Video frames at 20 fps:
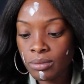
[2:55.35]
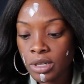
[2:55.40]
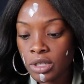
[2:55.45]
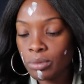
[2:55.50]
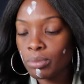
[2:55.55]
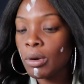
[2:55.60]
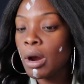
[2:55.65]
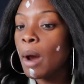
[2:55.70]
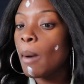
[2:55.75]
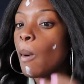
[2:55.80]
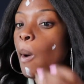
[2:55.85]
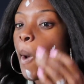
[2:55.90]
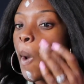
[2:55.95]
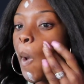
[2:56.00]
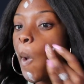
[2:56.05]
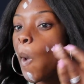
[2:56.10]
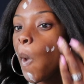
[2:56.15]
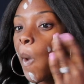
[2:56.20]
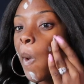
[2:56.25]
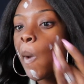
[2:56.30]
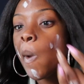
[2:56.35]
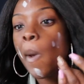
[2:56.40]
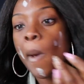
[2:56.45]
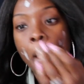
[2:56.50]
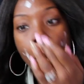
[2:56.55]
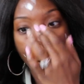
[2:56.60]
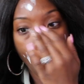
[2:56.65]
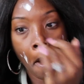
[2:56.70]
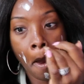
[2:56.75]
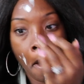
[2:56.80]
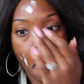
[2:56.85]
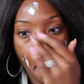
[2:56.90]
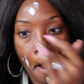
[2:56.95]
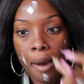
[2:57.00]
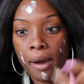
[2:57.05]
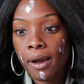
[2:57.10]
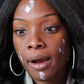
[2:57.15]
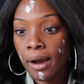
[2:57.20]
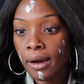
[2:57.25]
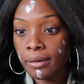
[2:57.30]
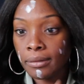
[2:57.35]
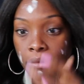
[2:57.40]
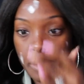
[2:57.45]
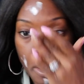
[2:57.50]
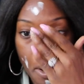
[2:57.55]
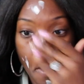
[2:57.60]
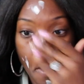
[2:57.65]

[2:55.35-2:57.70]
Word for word: much primer? I don't know.